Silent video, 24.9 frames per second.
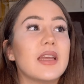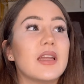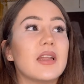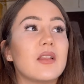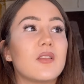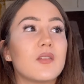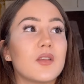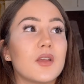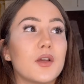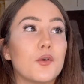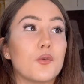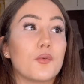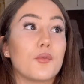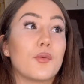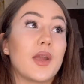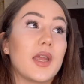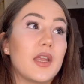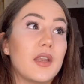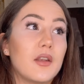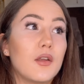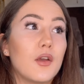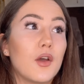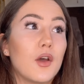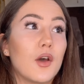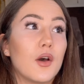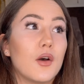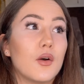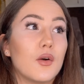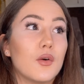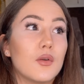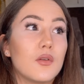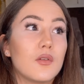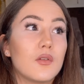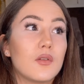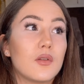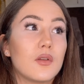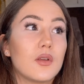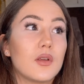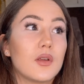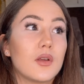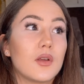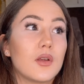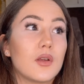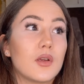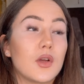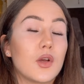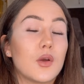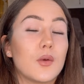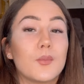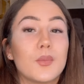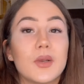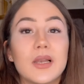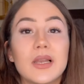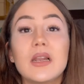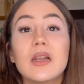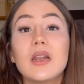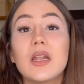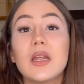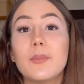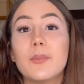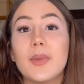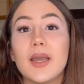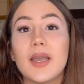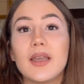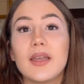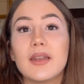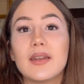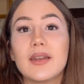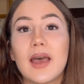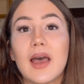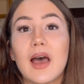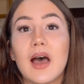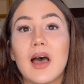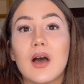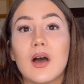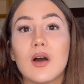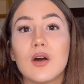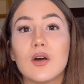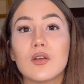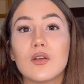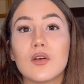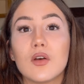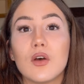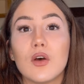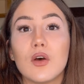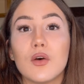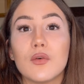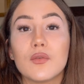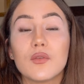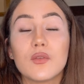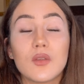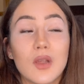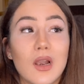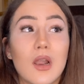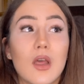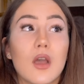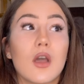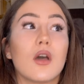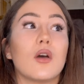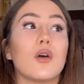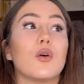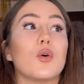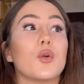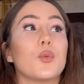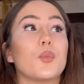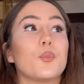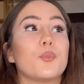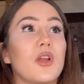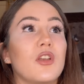It's a raincoat completely made out of silicone,